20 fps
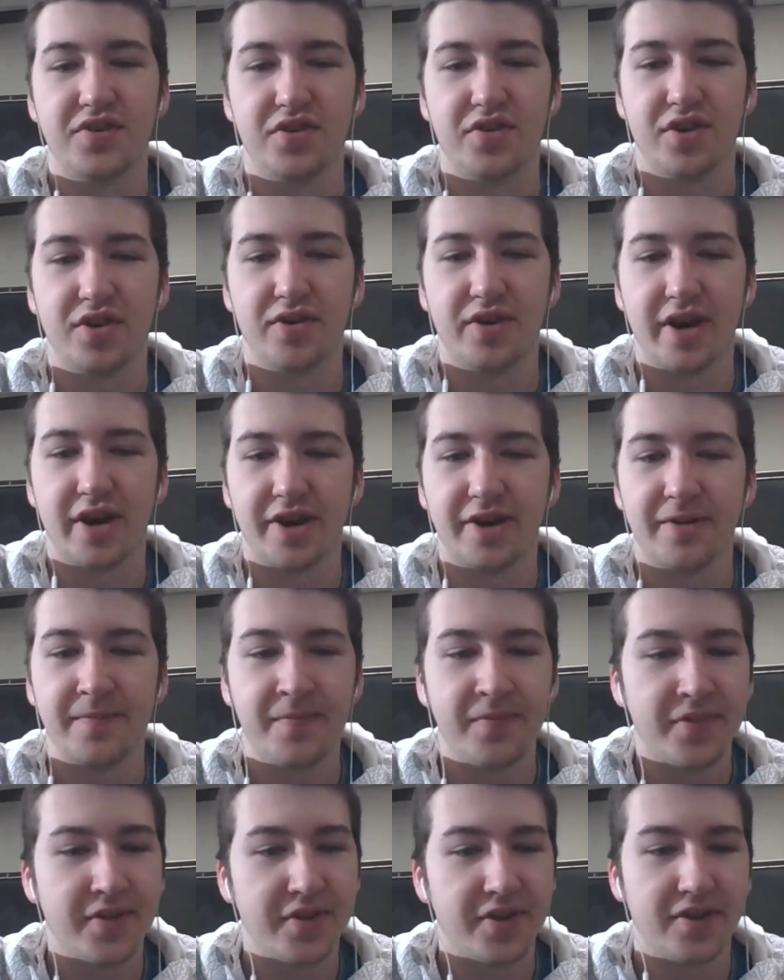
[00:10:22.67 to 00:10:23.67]
You throw at it,
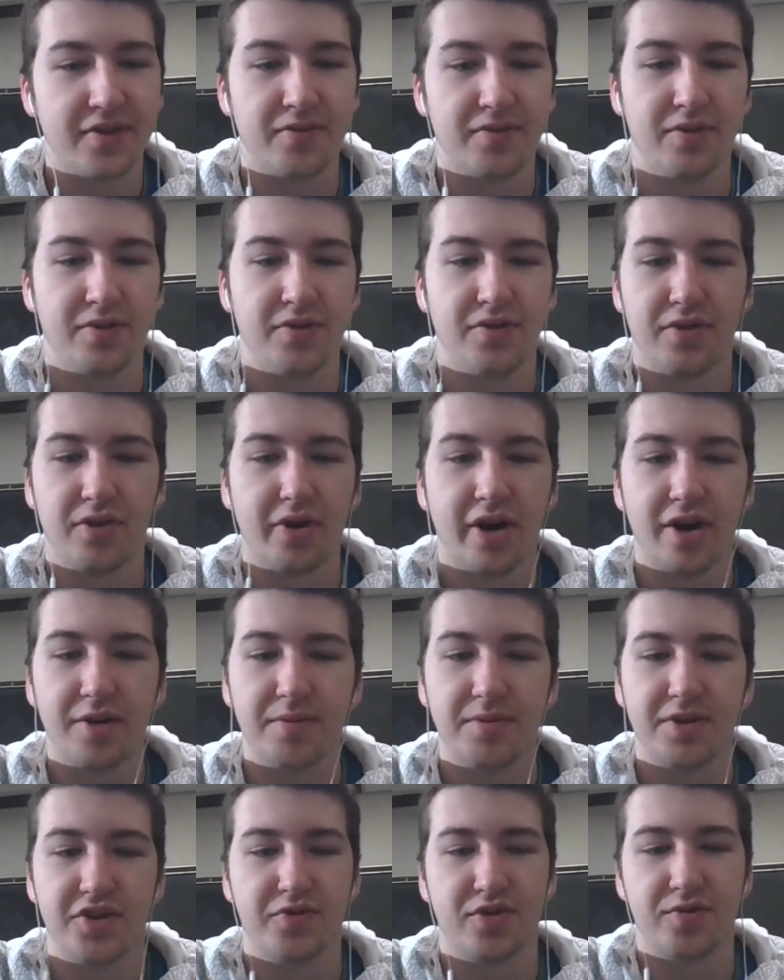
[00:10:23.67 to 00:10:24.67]
what you throw at
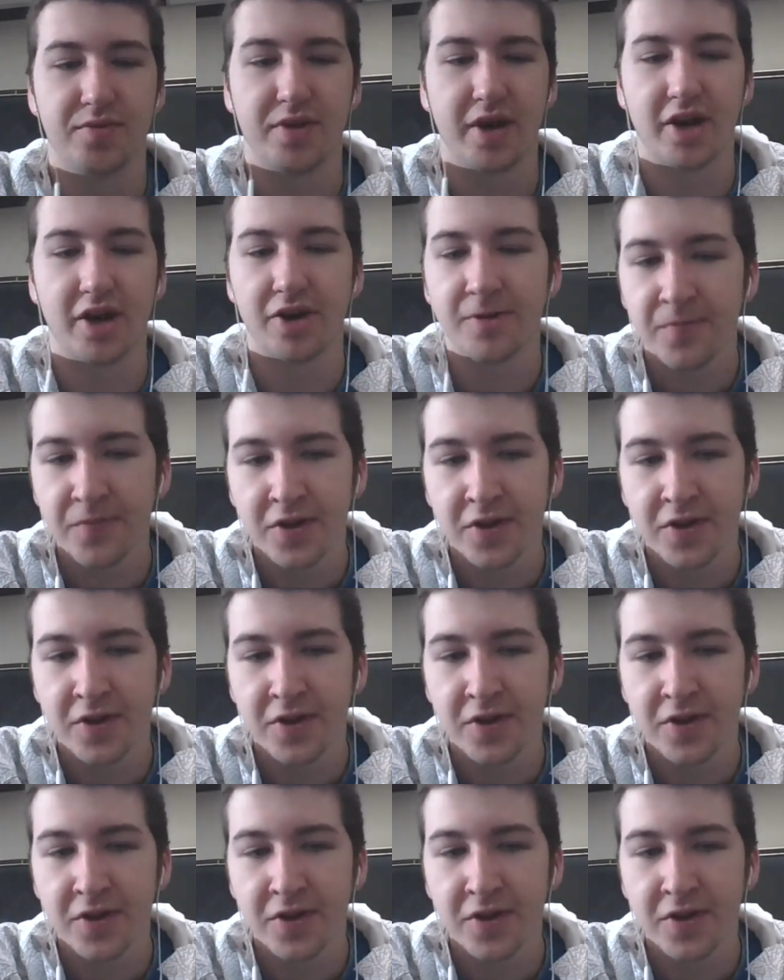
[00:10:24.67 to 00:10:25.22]
him, doesn't really matter.